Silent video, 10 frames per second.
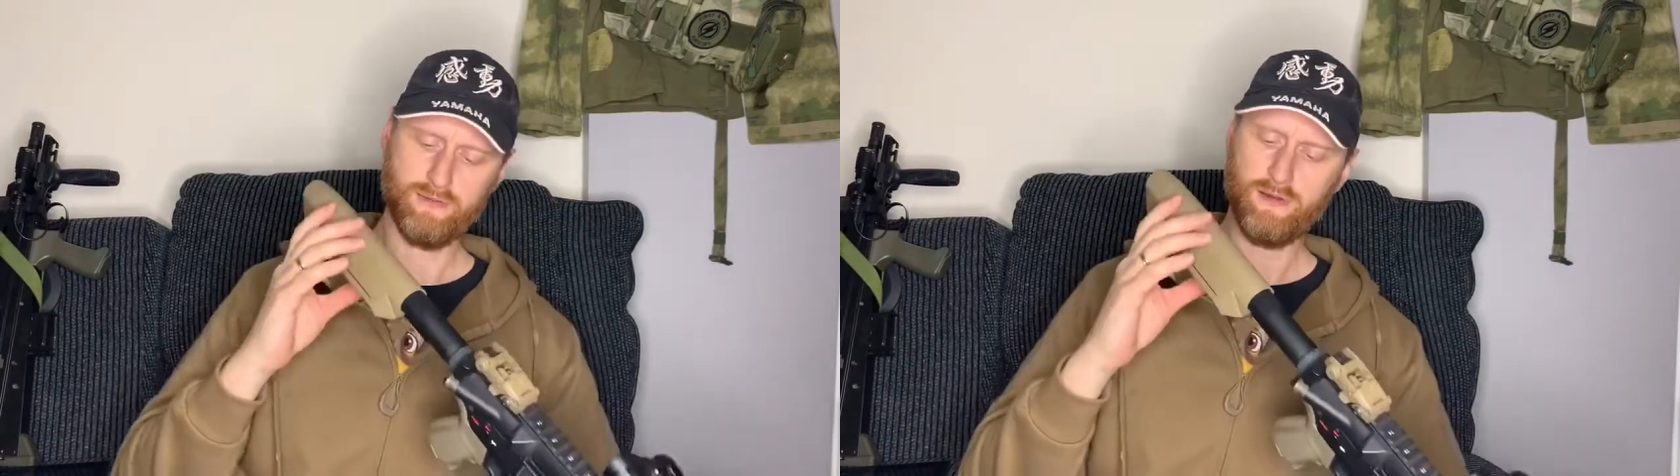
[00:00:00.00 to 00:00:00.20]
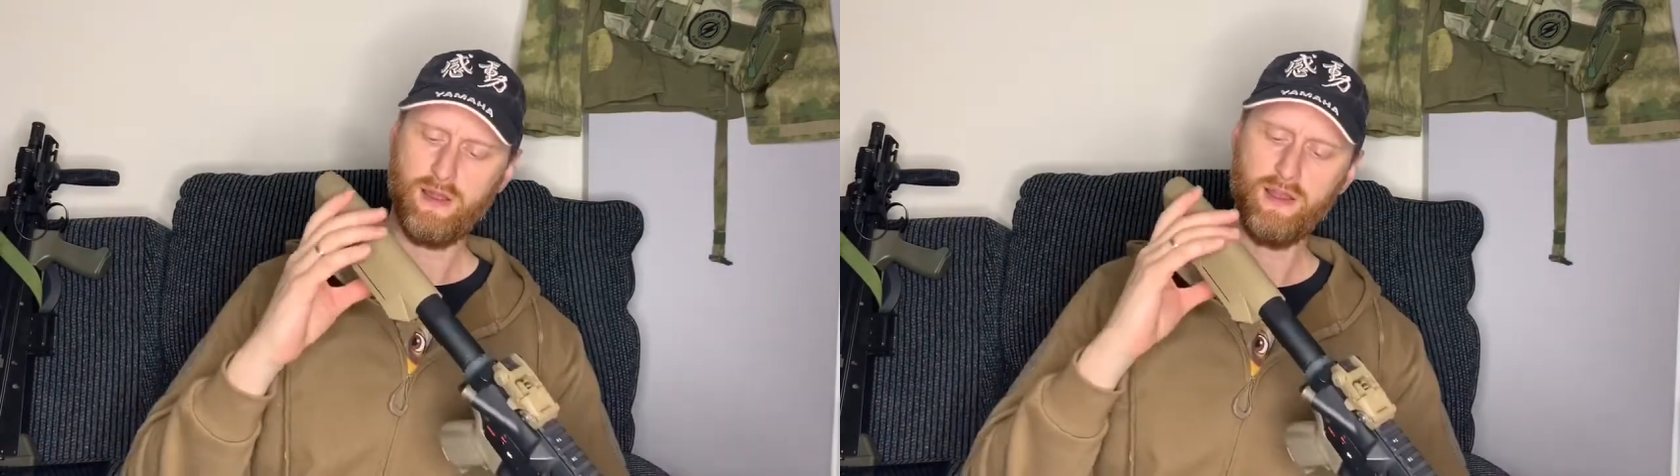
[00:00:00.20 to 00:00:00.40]

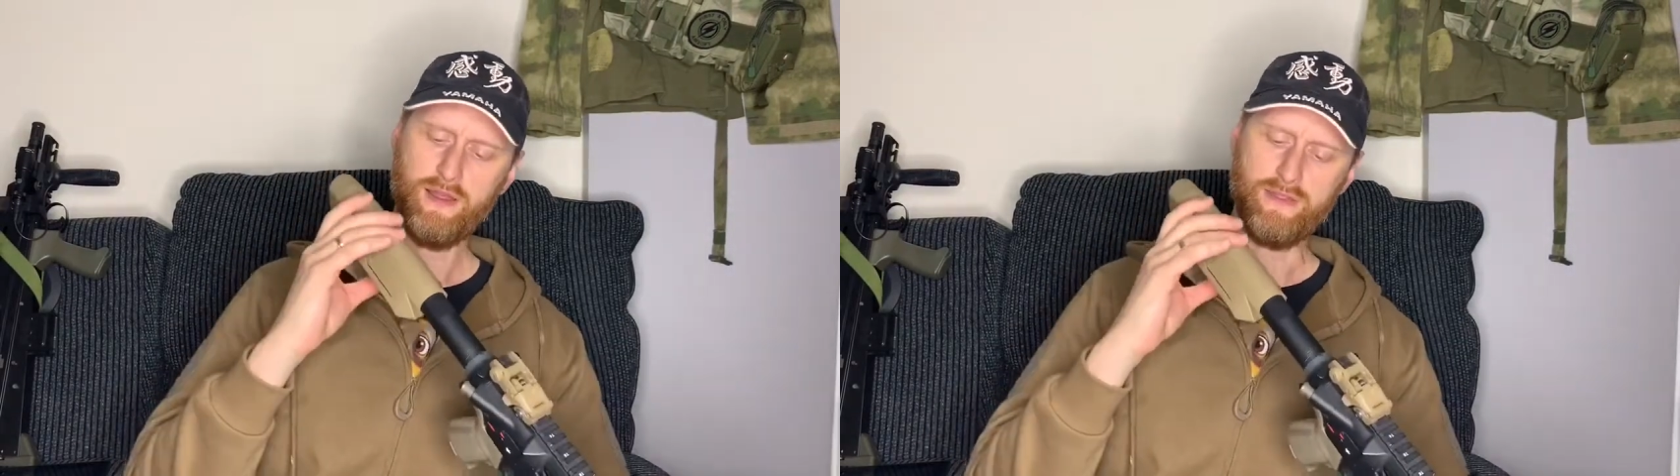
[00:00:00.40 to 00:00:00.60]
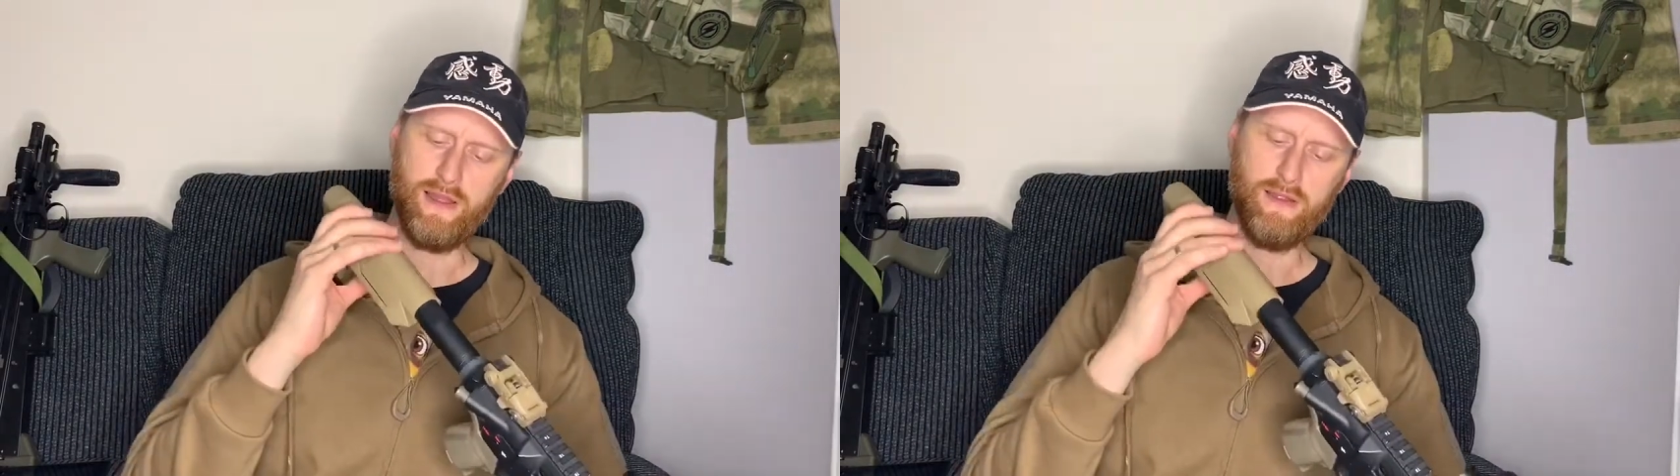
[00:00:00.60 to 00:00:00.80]
I
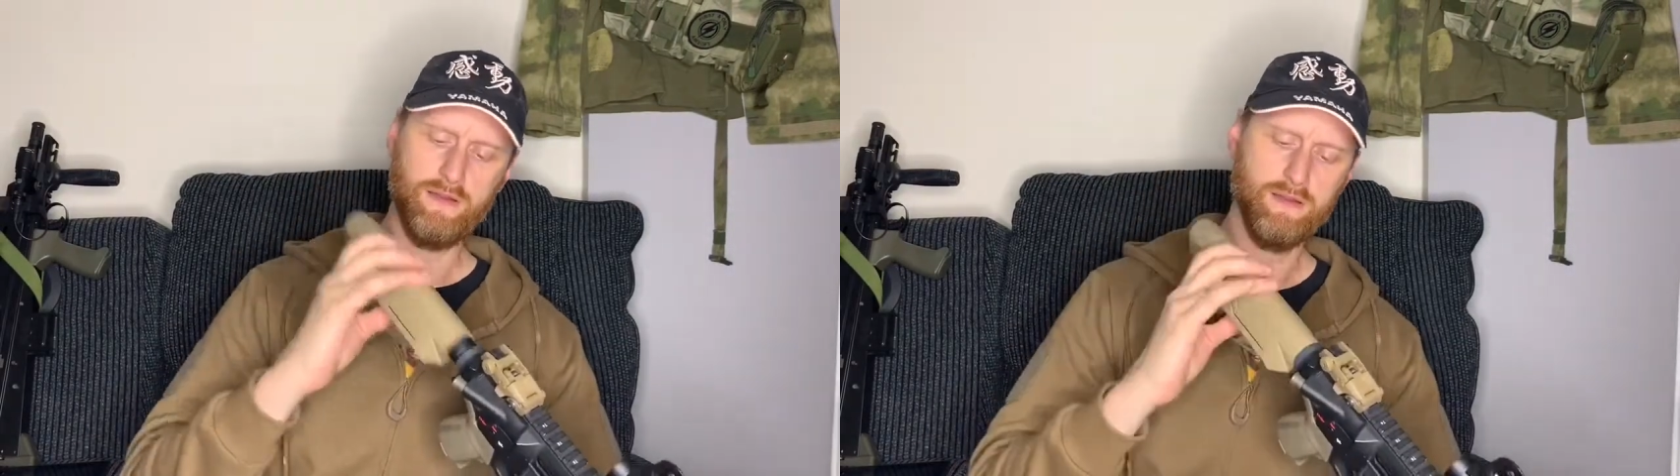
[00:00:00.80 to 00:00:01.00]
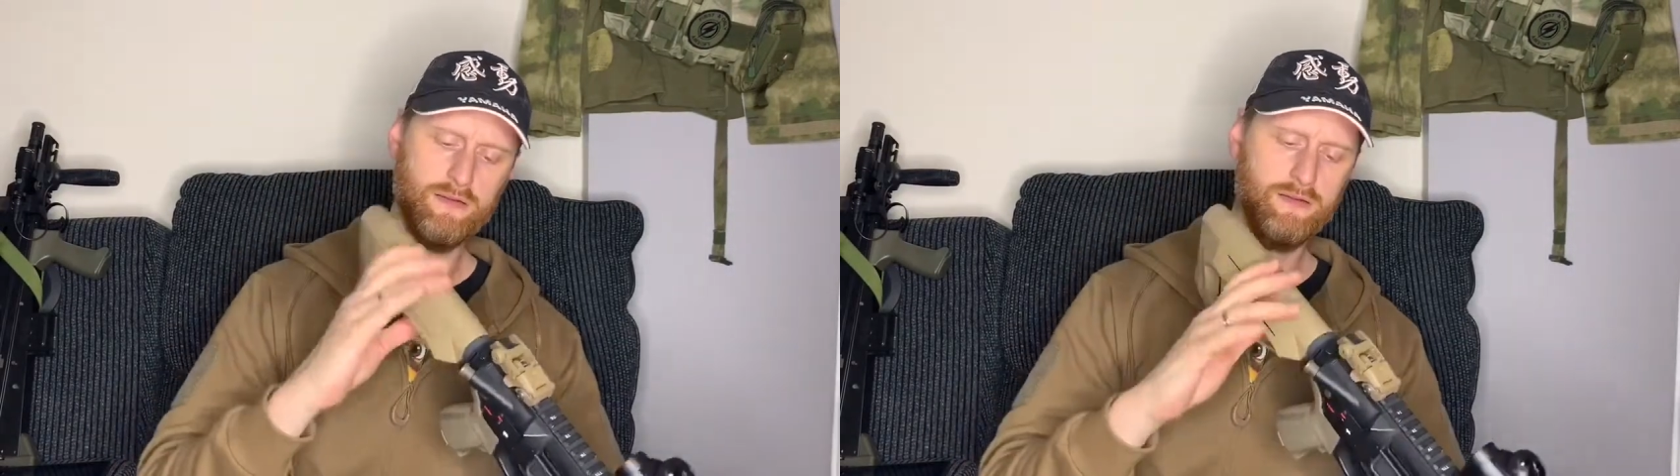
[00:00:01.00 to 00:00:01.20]
like that.
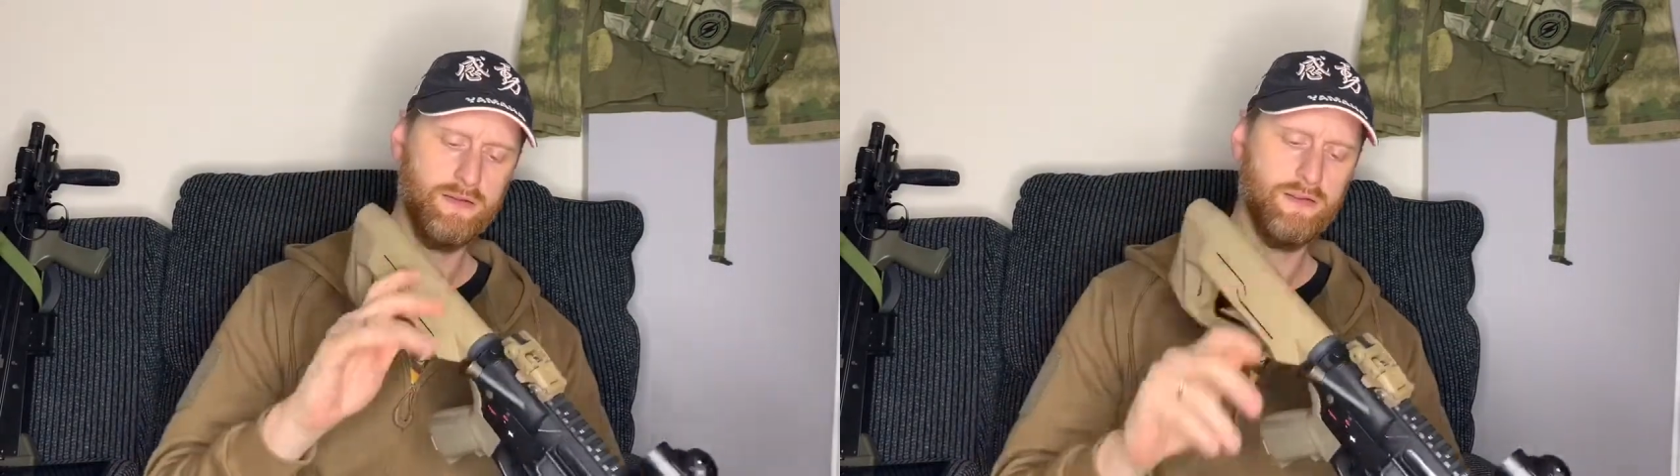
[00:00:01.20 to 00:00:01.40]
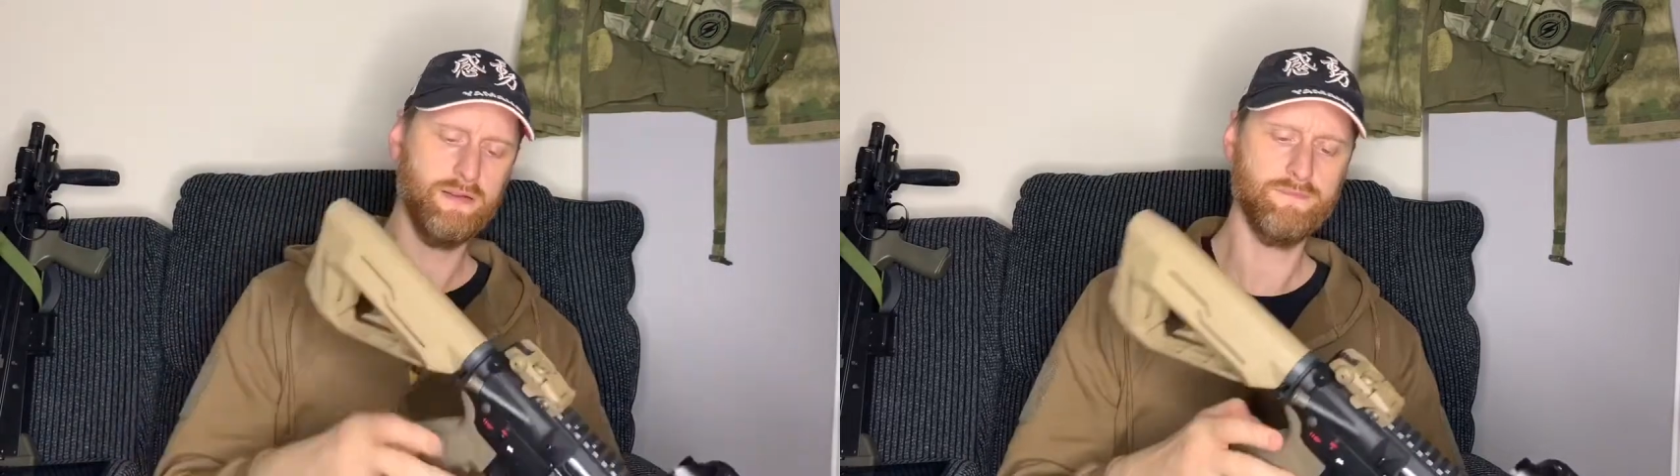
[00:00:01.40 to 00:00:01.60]

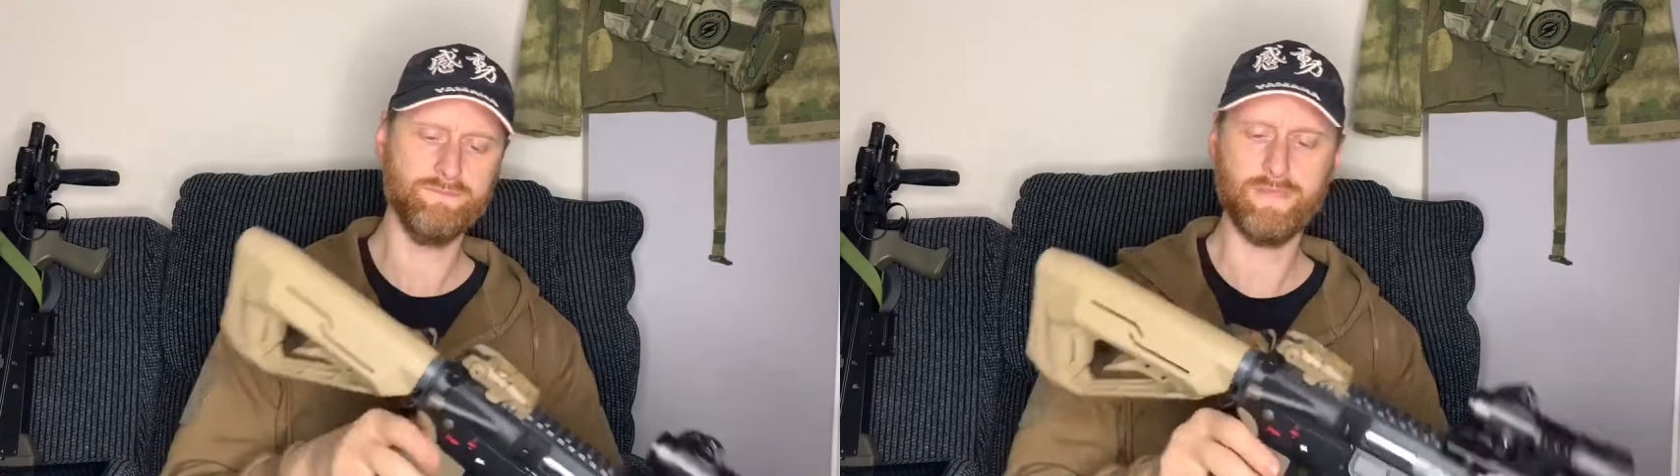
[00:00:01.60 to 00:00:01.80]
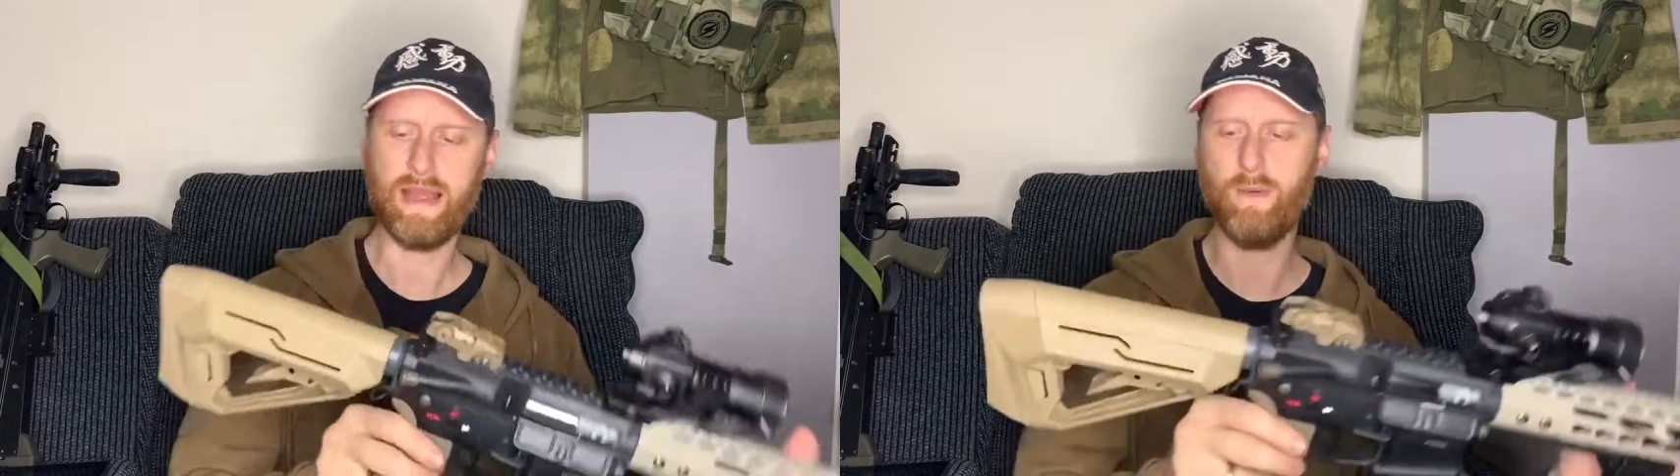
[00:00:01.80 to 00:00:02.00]

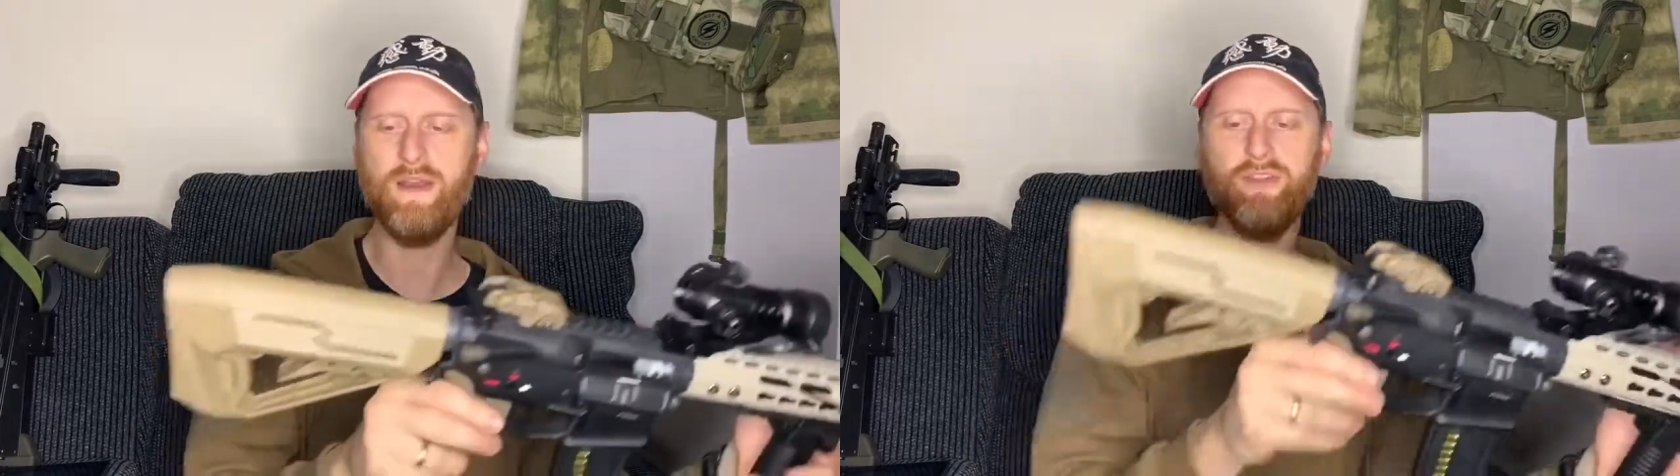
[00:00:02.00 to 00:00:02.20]
However,